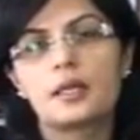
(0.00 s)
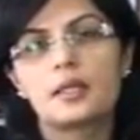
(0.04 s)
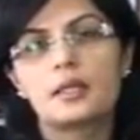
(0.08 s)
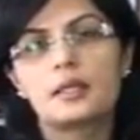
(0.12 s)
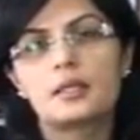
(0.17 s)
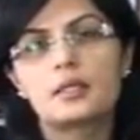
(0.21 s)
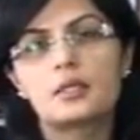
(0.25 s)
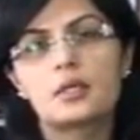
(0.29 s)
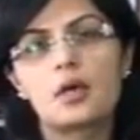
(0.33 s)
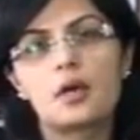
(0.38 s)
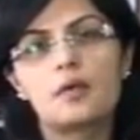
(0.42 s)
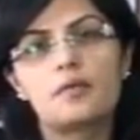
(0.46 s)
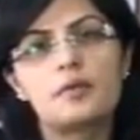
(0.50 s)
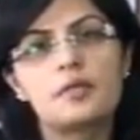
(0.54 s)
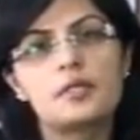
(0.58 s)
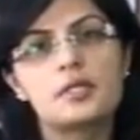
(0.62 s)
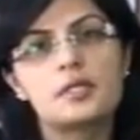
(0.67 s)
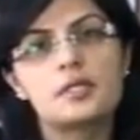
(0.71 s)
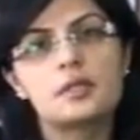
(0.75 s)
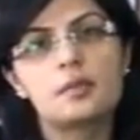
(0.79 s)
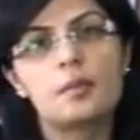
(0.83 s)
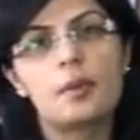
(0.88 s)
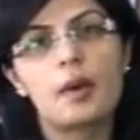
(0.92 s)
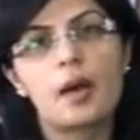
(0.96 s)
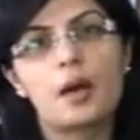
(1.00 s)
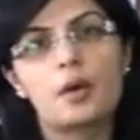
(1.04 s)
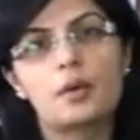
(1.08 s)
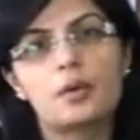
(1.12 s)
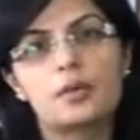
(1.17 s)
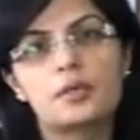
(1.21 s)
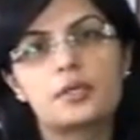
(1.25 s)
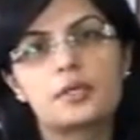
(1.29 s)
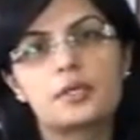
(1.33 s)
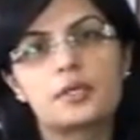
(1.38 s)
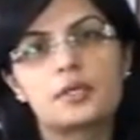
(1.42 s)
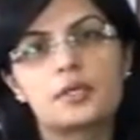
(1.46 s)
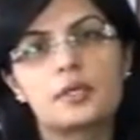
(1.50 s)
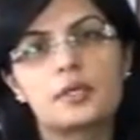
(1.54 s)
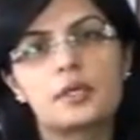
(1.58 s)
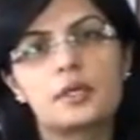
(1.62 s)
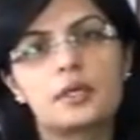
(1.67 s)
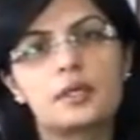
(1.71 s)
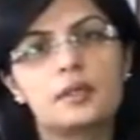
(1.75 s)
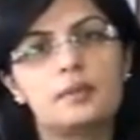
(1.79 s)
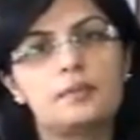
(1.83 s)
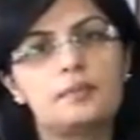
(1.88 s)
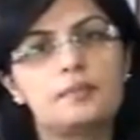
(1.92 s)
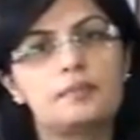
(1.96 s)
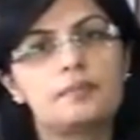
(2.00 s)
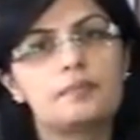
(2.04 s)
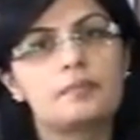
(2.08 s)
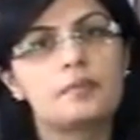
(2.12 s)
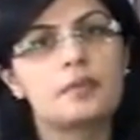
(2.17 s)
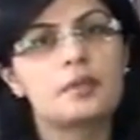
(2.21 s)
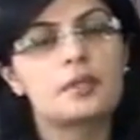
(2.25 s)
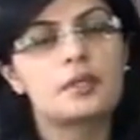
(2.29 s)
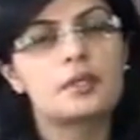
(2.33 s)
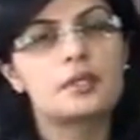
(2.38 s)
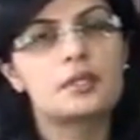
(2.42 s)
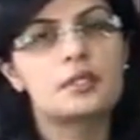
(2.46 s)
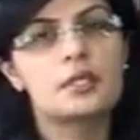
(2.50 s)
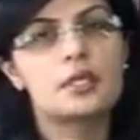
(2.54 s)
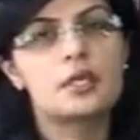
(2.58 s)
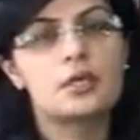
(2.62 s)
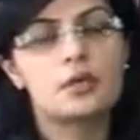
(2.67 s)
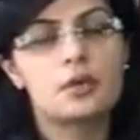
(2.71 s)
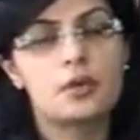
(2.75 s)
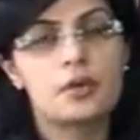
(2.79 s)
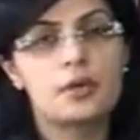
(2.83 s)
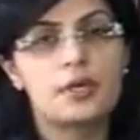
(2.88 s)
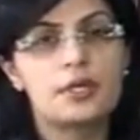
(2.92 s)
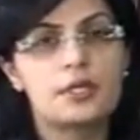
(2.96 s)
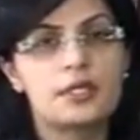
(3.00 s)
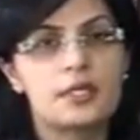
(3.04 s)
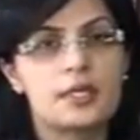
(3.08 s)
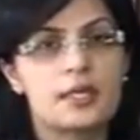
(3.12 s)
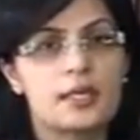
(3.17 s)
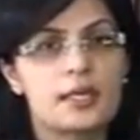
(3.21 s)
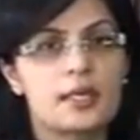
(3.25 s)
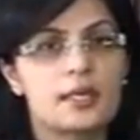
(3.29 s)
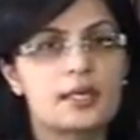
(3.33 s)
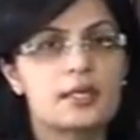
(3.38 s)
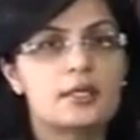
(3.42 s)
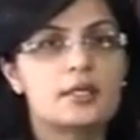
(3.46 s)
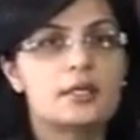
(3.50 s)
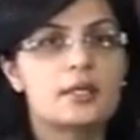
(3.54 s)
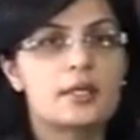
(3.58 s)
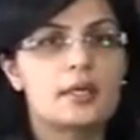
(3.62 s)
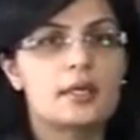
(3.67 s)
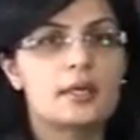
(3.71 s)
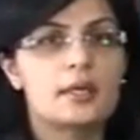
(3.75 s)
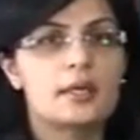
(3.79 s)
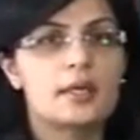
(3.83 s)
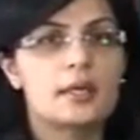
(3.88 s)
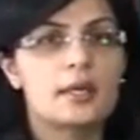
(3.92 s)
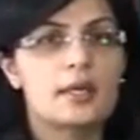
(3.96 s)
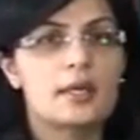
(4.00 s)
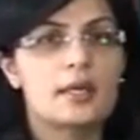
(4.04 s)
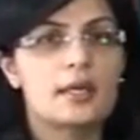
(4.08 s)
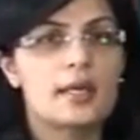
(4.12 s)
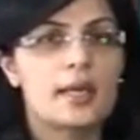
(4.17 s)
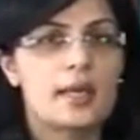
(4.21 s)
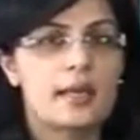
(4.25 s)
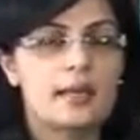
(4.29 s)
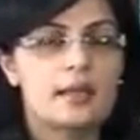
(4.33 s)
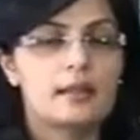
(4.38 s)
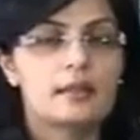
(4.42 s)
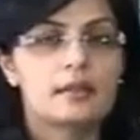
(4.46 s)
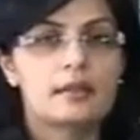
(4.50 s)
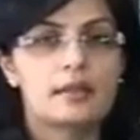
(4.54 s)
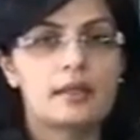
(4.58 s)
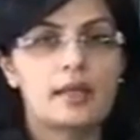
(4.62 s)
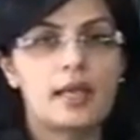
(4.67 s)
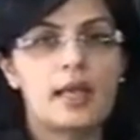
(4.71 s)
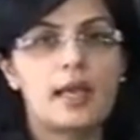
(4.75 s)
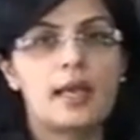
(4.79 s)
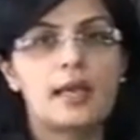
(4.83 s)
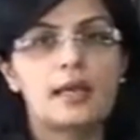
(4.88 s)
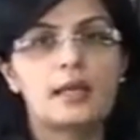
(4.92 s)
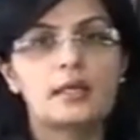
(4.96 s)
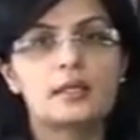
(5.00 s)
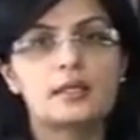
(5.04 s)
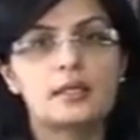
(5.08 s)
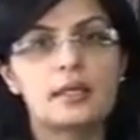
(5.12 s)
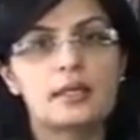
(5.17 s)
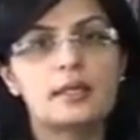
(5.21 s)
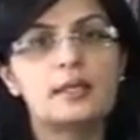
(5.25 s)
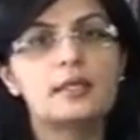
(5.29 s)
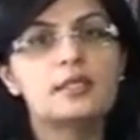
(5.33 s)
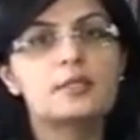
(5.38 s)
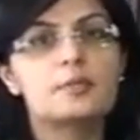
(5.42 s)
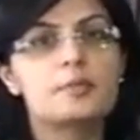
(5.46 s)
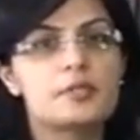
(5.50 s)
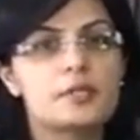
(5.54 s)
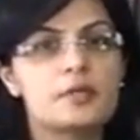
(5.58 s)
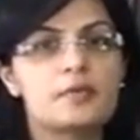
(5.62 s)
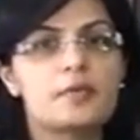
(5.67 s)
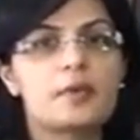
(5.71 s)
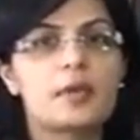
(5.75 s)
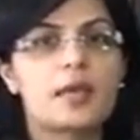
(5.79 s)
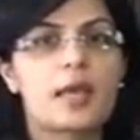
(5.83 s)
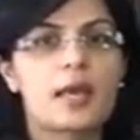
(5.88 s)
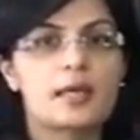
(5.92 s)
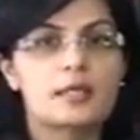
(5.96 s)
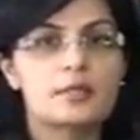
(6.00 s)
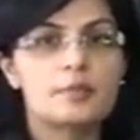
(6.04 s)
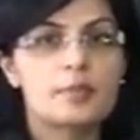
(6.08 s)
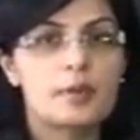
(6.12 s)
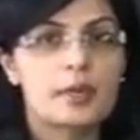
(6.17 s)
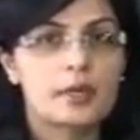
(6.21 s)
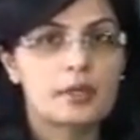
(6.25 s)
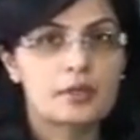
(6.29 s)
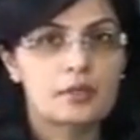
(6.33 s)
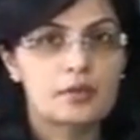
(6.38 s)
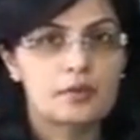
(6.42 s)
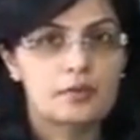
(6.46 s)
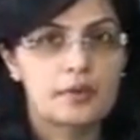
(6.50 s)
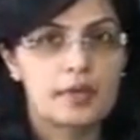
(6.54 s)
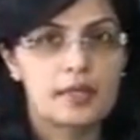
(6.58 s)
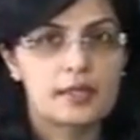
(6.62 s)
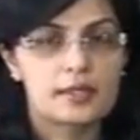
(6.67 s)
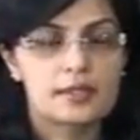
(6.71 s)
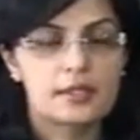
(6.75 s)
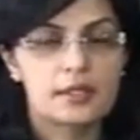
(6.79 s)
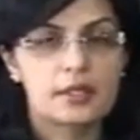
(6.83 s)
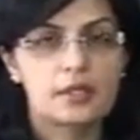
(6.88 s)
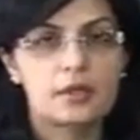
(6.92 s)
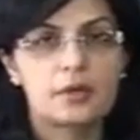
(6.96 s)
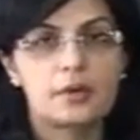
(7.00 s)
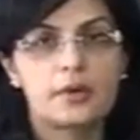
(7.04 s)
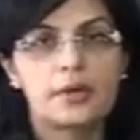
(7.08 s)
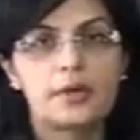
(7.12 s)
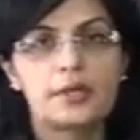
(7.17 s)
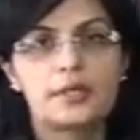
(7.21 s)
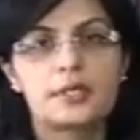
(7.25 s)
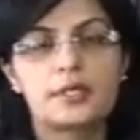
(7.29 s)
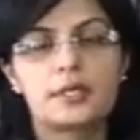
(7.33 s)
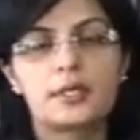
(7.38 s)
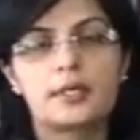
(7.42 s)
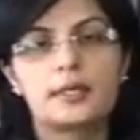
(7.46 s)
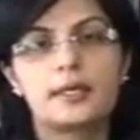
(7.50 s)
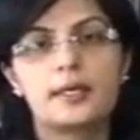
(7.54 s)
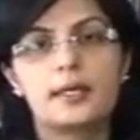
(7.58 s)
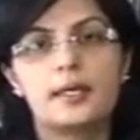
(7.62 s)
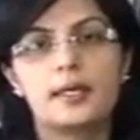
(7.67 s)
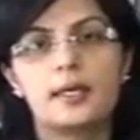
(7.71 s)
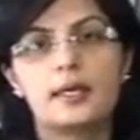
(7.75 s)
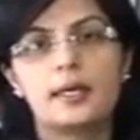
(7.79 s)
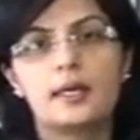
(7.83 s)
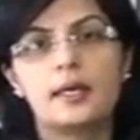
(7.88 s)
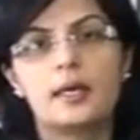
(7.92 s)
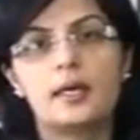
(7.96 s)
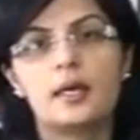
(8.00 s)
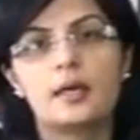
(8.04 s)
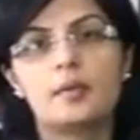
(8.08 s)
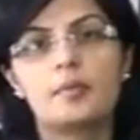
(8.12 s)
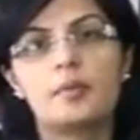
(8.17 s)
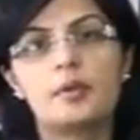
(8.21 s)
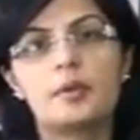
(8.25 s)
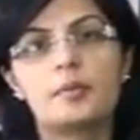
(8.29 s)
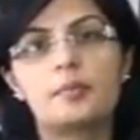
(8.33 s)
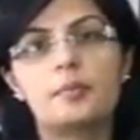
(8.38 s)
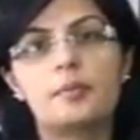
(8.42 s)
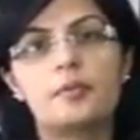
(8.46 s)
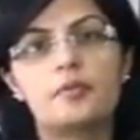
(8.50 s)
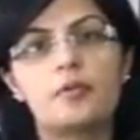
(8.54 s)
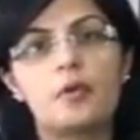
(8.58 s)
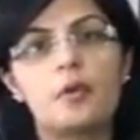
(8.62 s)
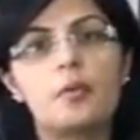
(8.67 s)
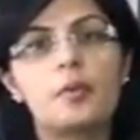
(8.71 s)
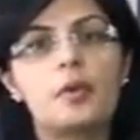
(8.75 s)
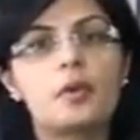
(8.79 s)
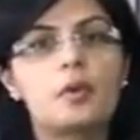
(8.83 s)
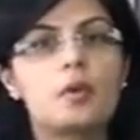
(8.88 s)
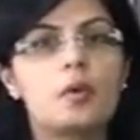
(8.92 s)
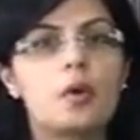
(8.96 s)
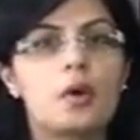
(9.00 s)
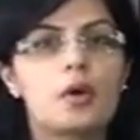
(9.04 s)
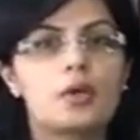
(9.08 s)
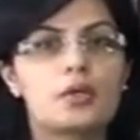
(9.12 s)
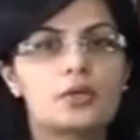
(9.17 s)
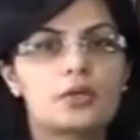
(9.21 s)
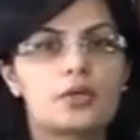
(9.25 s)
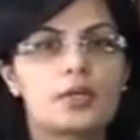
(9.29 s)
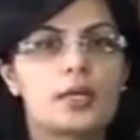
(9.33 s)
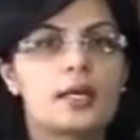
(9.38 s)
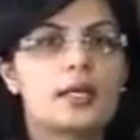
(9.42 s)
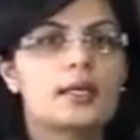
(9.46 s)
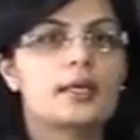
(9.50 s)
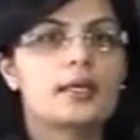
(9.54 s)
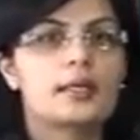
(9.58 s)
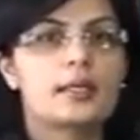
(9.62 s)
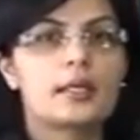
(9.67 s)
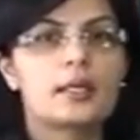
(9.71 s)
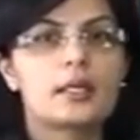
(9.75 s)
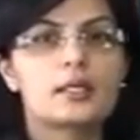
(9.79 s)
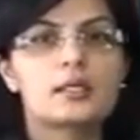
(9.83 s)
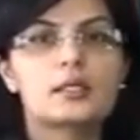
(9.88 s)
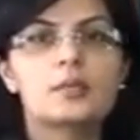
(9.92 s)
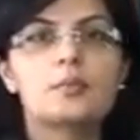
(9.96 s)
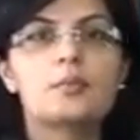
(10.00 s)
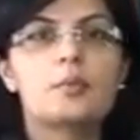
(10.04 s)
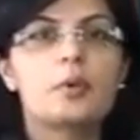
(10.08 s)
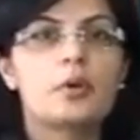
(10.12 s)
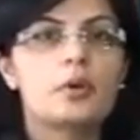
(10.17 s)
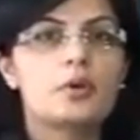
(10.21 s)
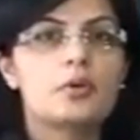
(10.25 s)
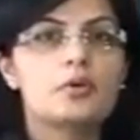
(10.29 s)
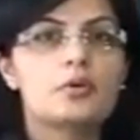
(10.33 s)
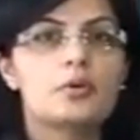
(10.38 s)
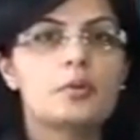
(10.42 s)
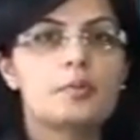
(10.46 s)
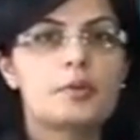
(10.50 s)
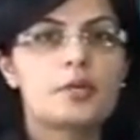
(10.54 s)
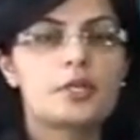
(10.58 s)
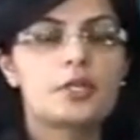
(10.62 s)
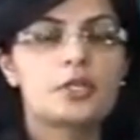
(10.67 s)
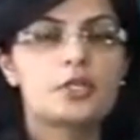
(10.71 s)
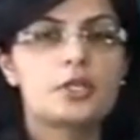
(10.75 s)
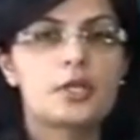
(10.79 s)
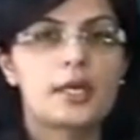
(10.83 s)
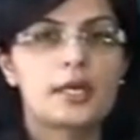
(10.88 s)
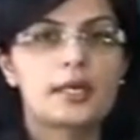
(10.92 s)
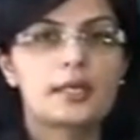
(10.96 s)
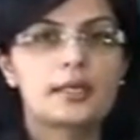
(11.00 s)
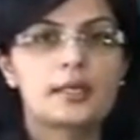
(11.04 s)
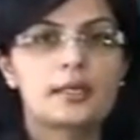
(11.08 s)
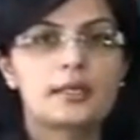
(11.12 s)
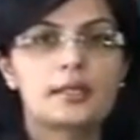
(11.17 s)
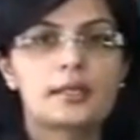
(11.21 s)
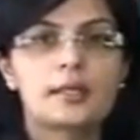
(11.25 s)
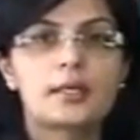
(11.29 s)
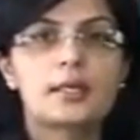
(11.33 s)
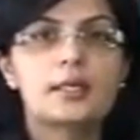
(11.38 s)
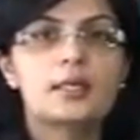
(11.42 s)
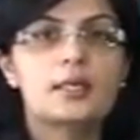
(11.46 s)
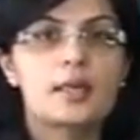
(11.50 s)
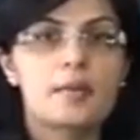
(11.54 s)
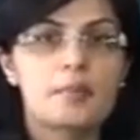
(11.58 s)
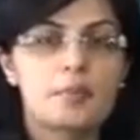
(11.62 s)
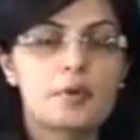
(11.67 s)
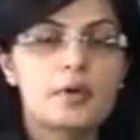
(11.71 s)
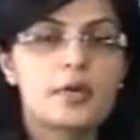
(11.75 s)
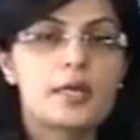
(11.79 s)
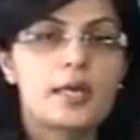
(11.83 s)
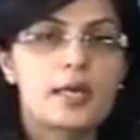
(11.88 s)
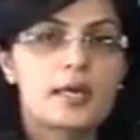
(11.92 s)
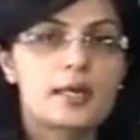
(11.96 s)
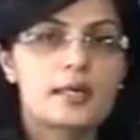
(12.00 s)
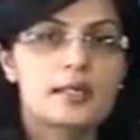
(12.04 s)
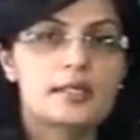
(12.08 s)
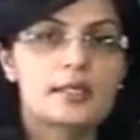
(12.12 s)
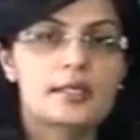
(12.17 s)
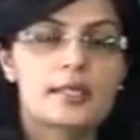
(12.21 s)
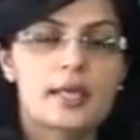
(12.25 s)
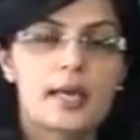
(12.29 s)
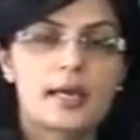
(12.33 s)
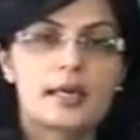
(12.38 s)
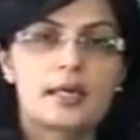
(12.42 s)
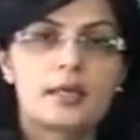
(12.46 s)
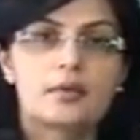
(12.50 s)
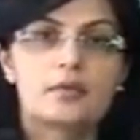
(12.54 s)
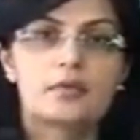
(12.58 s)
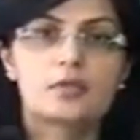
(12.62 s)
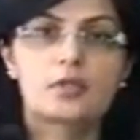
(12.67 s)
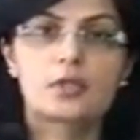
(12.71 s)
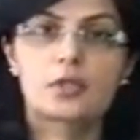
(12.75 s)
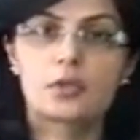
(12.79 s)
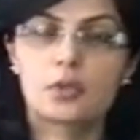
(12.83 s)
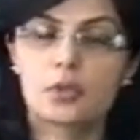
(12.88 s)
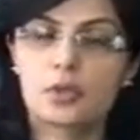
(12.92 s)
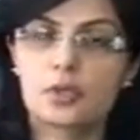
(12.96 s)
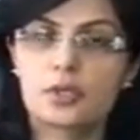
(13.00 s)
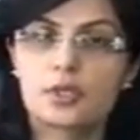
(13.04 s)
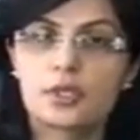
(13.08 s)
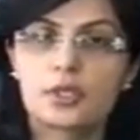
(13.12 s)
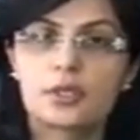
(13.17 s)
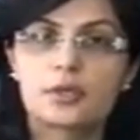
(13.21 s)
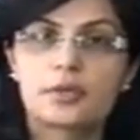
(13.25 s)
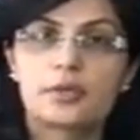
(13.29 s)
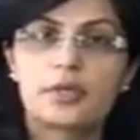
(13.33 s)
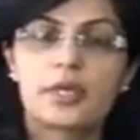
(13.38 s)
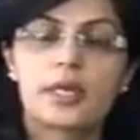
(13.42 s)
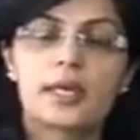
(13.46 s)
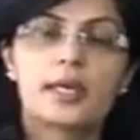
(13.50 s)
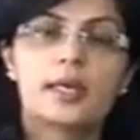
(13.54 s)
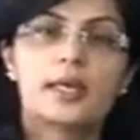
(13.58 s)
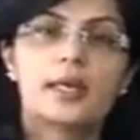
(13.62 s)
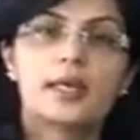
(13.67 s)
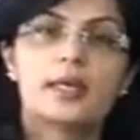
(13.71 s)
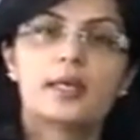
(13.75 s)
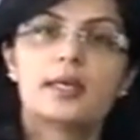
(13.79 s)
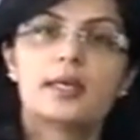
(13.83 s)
This conference is about um, security in, in health and a certain specific aspect of health security uh, but before we go on to that, I think it's important to appreciate that the contemporary understanding of security today